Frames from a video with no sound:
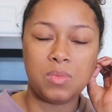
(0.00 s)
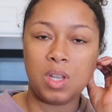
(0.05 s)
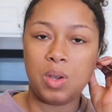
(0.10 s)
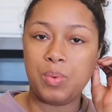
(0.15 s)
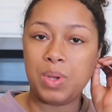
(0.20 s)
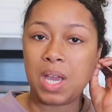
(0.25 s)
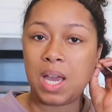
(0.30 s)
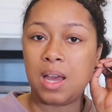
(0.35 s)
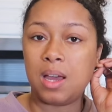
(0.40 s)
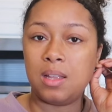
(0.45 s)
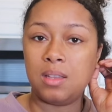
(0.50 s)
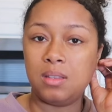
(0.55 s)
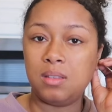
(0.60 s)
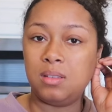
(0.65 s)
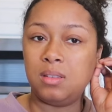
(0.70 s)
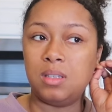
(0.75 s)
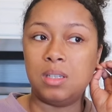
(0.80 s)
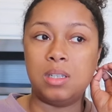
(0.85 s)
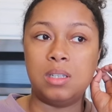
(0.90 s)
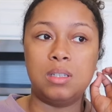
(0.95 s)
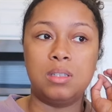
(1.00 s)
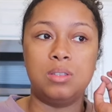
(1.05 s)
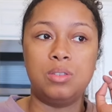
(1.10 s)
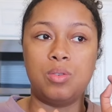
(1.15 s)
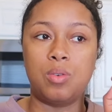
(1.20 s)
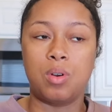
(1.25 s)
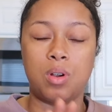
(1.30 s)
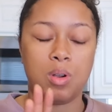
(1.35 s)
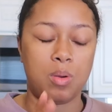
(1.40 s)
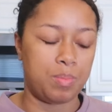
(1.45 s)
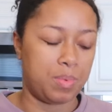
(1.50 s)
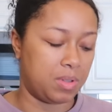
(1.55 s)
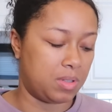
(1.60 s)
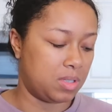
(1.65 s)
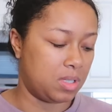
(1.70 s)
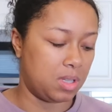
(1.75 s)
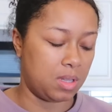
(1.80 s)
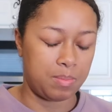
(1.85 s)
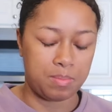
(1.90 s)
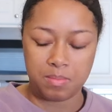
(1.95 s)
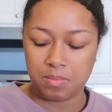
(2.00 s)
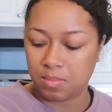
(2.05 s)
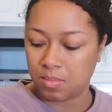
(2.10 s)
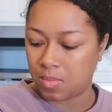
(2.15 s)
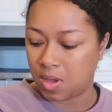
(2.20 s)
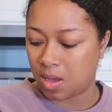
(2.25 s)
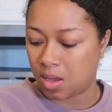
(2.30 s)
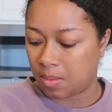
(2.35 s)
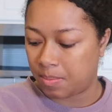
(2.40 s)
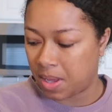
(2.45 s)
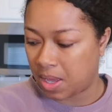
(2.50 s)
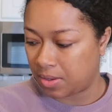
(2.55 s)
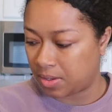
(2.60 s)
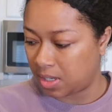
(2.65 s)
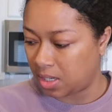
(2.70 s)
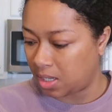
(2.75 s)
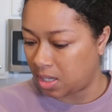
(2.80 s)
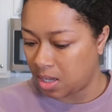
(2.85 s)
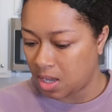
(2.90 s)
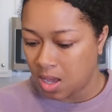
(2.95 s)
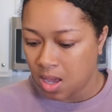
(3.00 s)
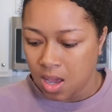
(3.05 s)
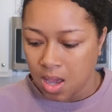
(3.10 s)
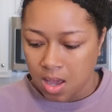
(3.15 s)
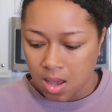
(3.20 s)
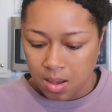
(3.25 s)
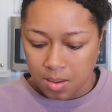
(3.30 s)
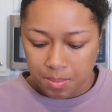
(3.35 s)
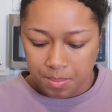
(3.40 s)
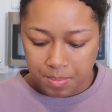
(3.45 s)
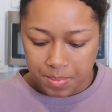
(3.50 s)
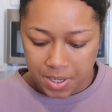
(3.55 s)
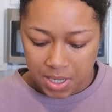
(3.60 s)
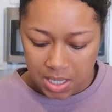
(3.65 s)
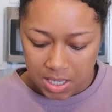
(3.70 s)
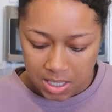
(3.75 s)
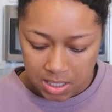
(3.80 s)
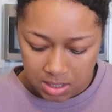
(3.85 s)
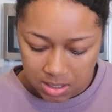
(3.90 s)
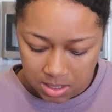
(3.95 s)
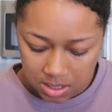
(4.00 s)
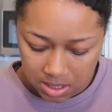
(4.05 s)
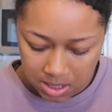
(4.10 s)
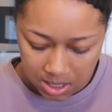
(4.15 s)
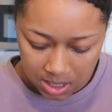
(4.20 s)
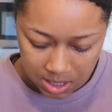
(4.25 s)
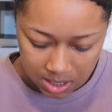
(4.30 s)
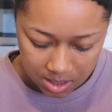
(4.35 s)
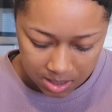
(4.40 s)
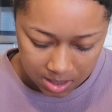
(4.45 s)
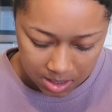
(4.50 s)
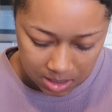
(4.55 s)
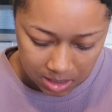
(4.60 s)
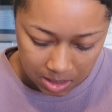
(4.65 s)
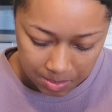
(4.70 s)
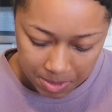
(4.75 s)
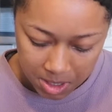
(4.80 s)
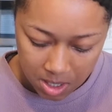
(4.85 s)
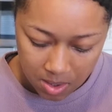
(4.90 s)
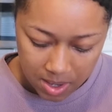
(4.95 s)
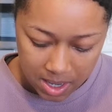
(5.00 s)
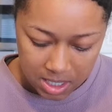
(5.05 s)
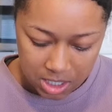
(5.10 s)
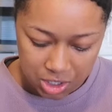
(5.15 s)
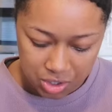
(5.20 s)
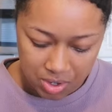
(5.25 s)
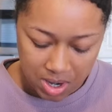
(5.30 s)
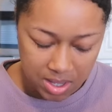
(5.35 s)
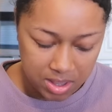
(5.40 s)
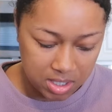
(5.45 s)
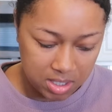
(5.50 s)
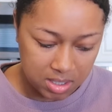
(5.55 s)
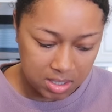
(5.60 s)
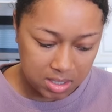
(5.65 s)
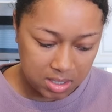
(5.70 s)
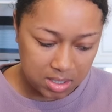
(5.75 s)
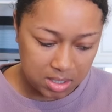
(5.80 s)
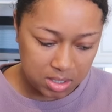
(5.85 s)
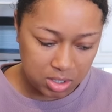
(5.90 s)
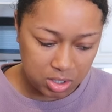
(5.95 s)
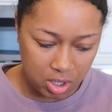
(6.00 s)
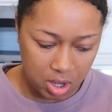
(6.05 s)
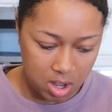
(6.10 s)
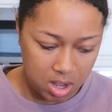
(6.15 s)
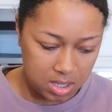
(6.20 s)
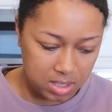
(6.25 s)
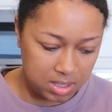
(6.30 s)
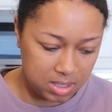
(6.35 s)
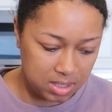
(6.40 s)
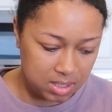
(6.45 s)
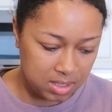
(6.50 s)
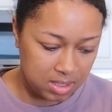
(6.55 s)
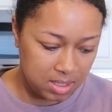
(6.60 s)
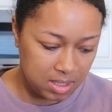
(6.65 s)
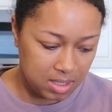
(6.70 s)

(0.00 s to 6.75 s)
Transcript: we got the door open to the uh, balcony but let me go ahead and try this sauce